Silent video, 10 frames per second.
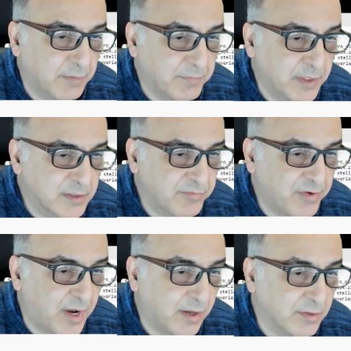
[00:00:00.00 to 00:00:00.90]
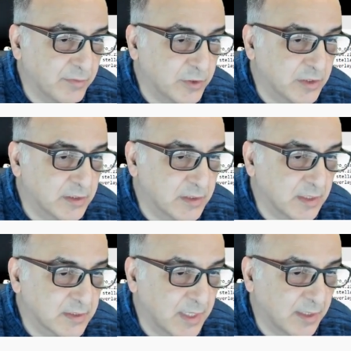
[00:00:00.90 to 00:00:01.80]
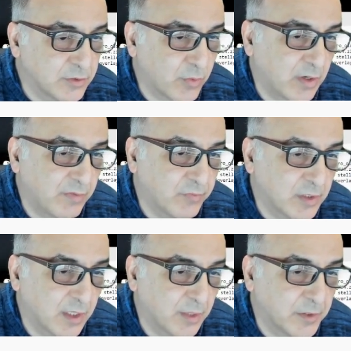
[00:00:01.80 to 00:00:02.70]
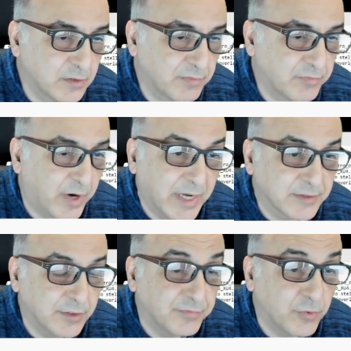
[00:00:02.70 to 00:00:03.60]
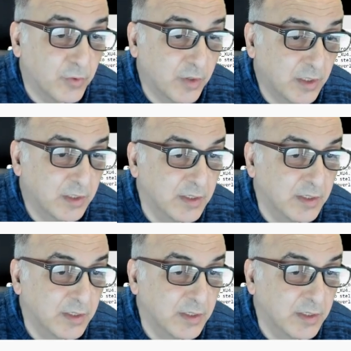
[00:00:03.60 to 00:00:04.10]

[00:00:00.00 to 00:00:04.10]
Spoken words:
this file, which is the Stella 2014 Liberto for XU4.